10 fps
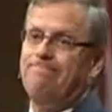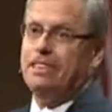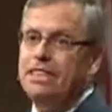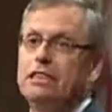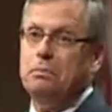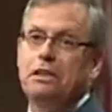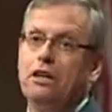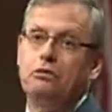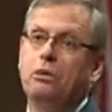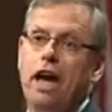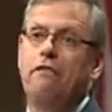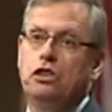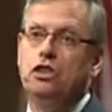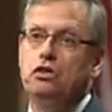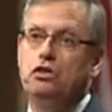just because we have a
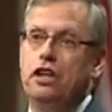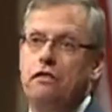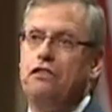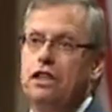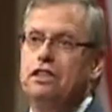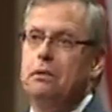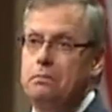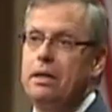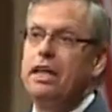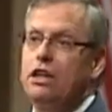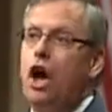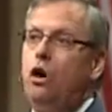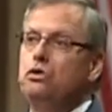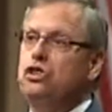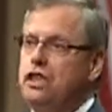new self doesn't mean the
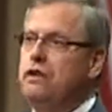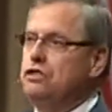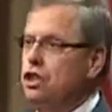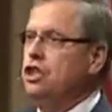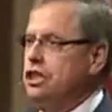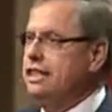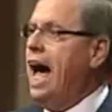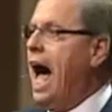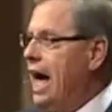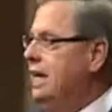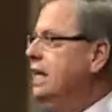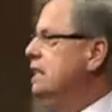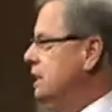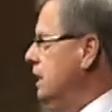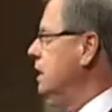old self's gonna die
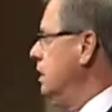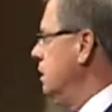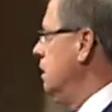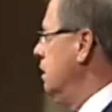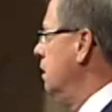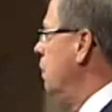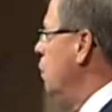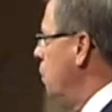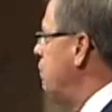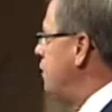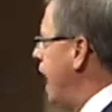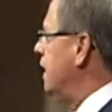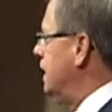easy. We've got to